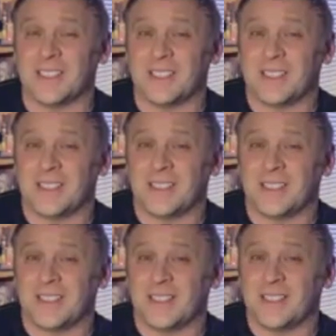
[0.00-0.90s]

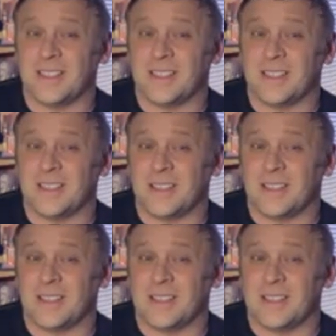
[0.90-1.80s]
Nothing is said.